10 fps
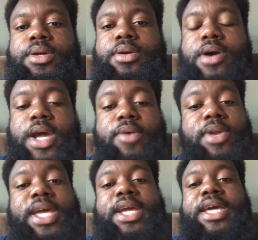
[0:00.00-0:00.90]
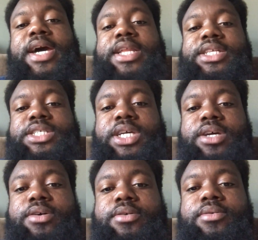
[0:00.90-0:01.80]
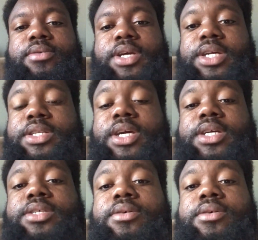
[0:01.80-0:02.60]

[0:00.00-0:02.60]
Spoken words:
right? When they get out of jail, there's